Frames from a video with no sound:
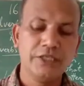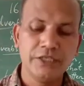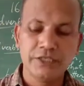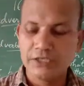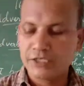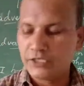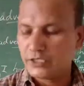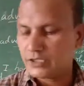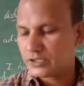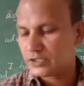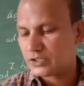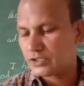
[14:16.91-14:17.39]
in
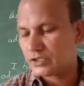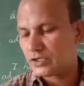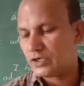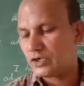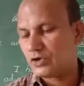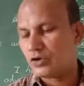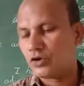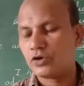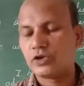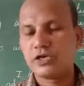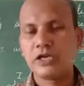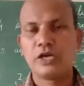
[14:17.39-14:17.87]
this
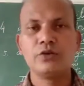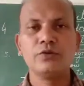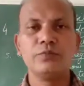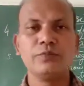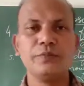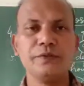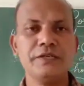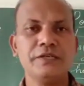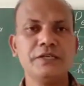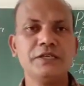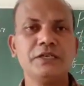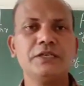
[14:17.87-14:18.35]
lockdown
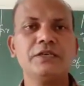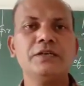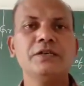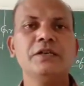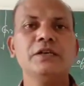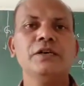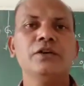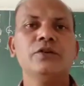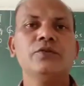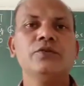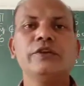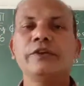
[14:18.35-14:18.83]
period?
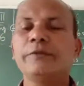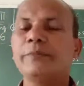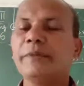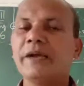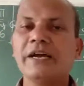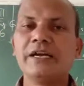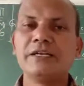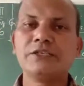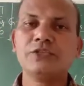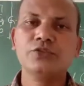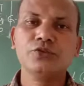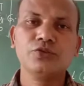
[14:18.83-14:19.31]
We may
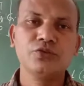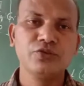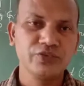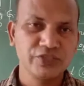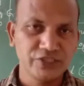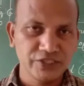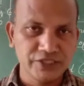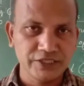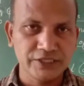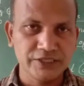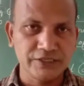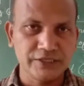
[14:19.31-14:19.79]
ask you
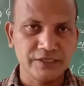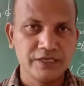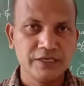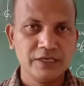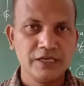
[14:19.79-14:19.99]
question.